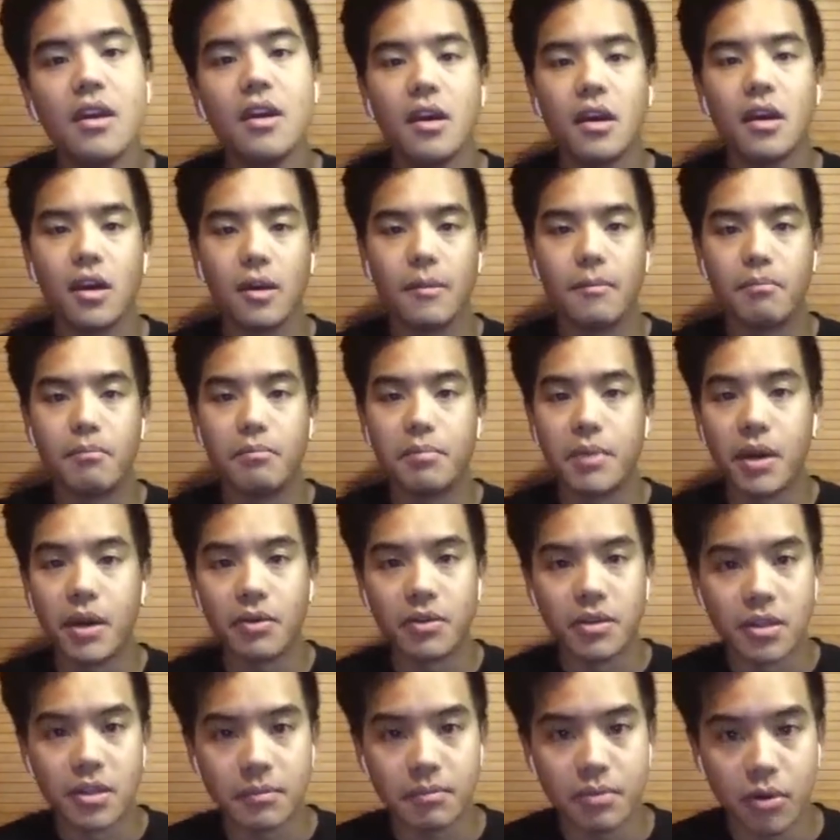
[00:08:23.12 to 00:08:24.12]
um,
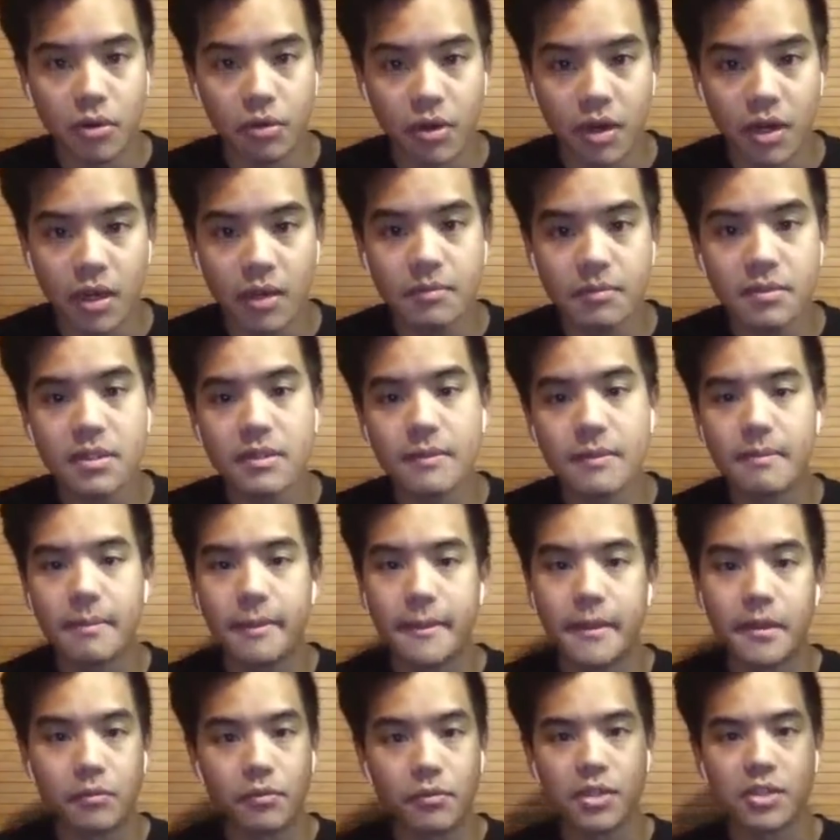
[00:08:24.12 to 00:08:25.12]
bounty programs
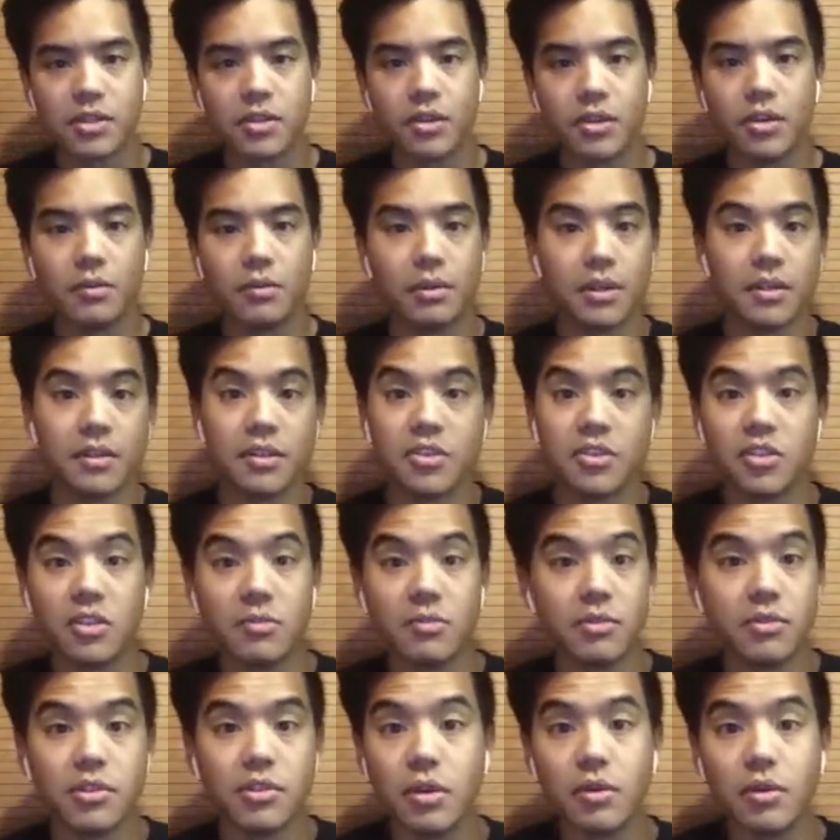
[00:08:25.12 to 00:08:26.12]
in which you're able to
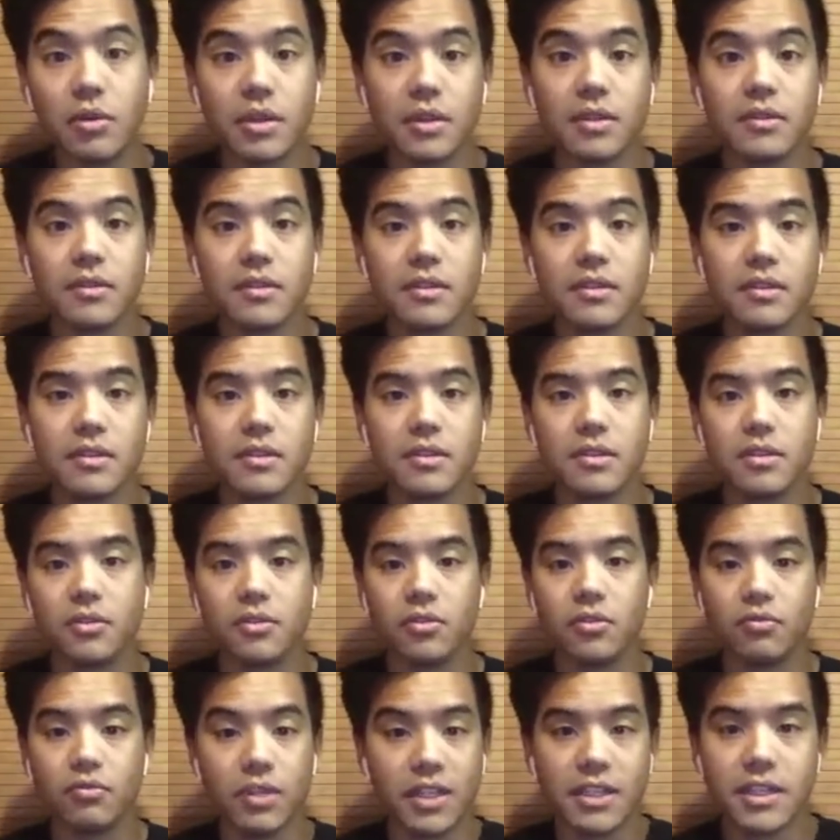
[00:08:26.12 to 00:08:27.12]
distribute tokens
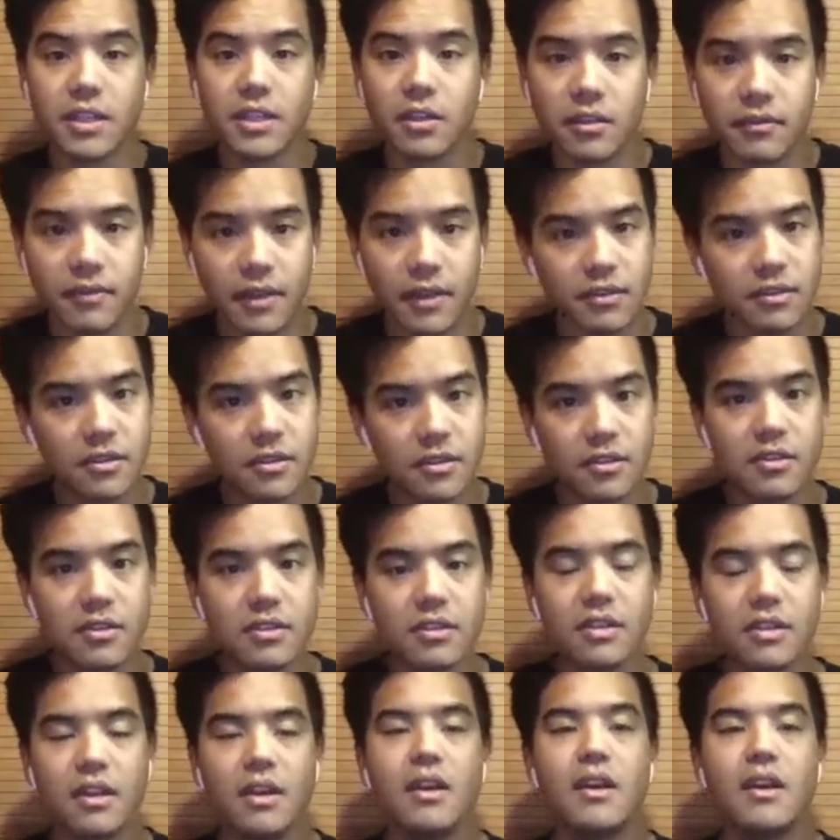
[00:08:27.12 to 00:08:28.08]
to retail investors,